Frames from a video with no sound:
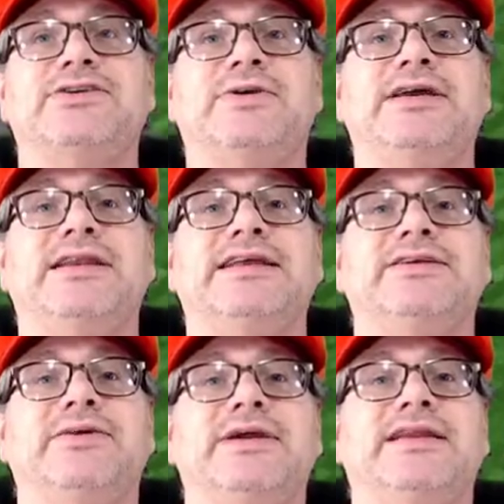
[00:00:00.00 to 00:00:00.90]
let's go in.
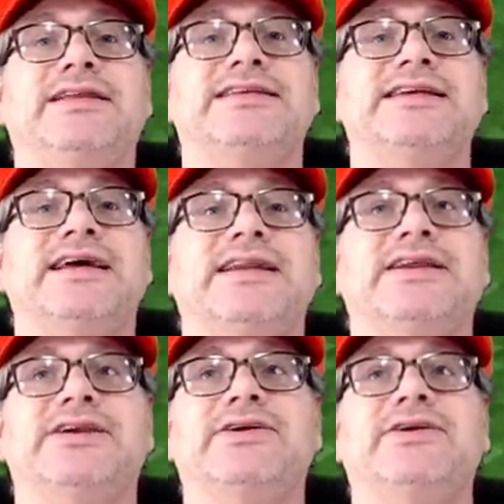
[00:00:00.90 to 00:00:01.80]
Let's, wait, let's get out
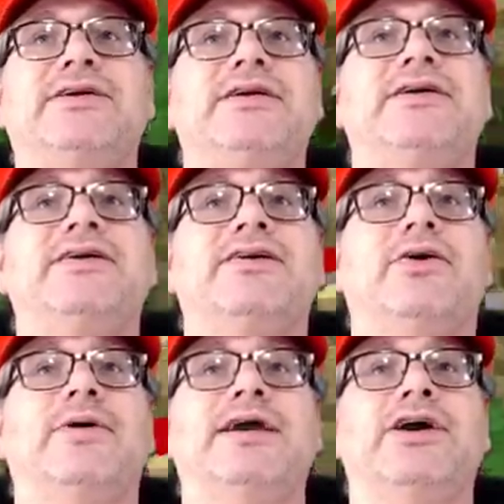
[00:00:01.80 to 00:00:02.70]
of here.
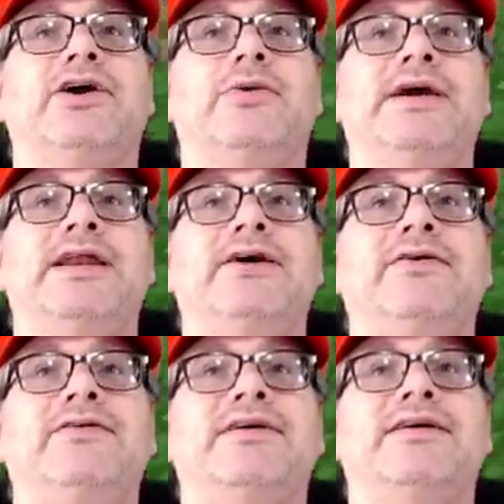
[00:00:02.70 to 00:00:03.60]
Go away, go away
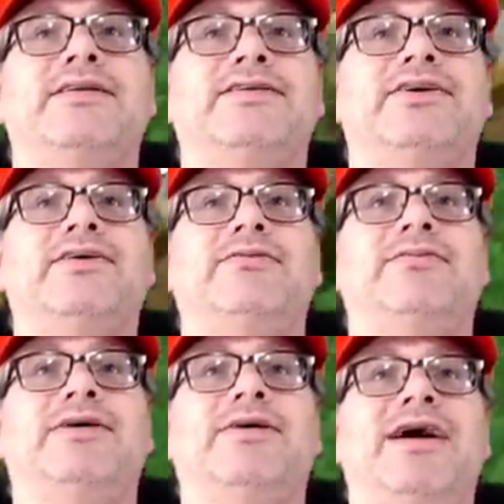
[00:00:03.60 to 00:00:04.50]
now. Go,
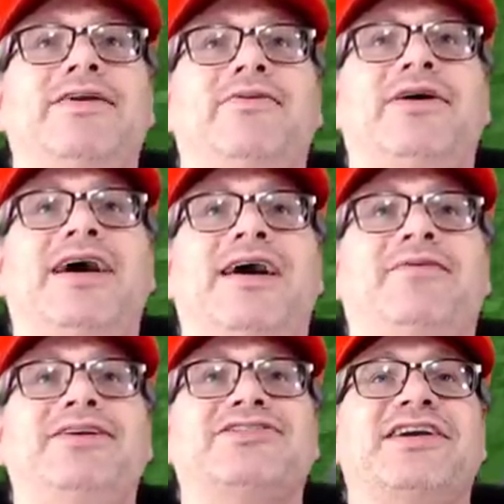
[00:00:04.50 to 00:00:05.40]
I don't.
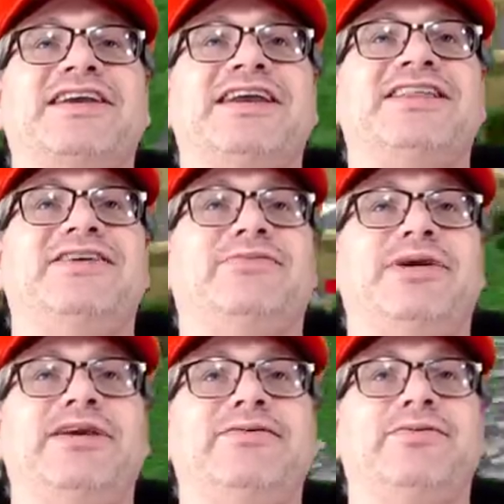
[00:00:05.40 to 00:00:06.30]
I want to try to get in there.
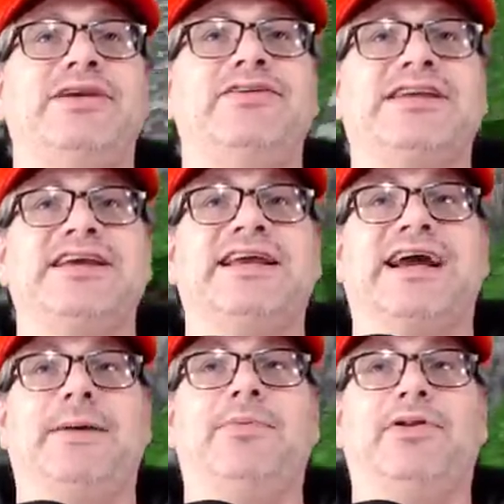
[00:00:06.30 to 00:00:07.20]
We could. We could get a
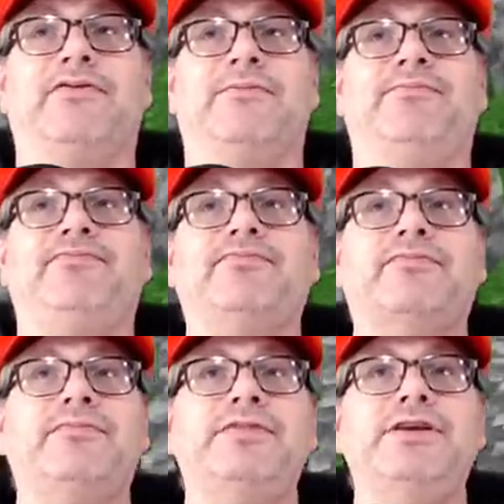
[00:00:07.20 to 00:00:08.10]
couple of them.
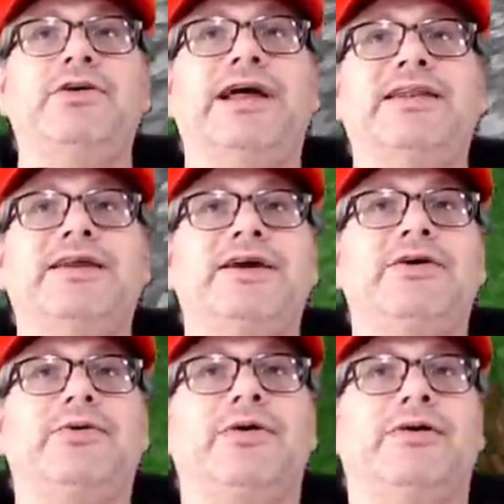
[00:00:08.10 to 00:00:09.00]
Hold on.
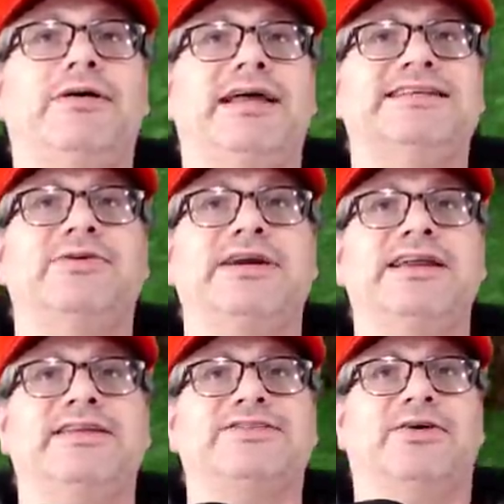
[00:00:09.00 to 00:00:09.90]
Let's go
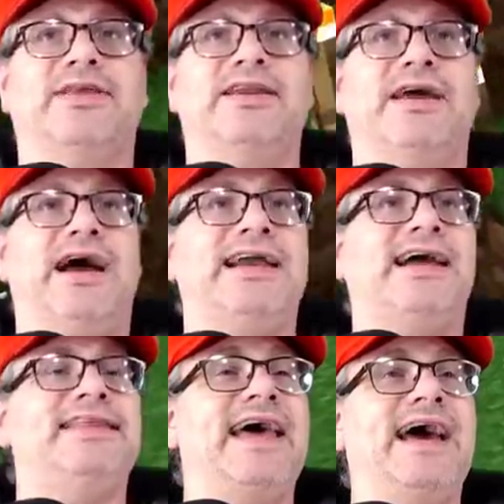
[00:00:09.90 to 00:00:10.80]
get. So then I
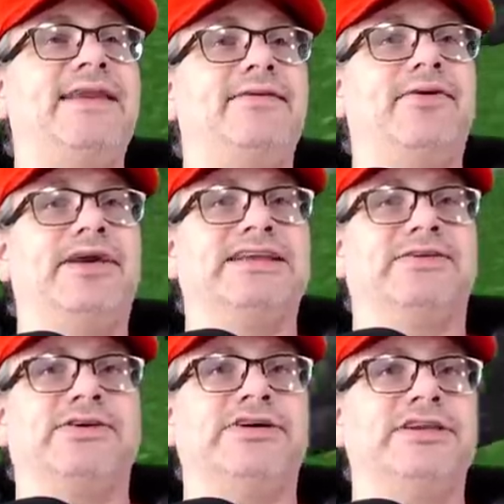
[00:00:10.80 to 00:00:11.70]
got that. Okay.
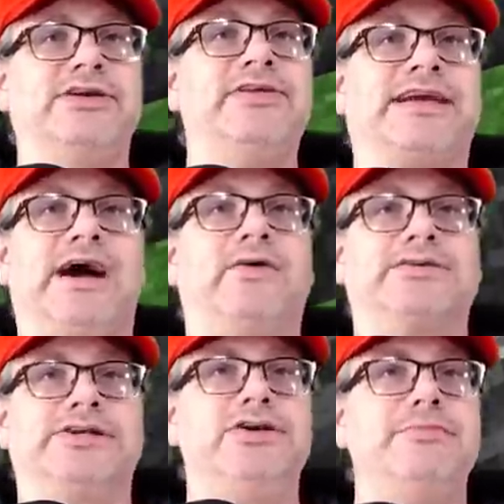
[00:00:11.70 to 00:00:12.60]
So here, here are the cows.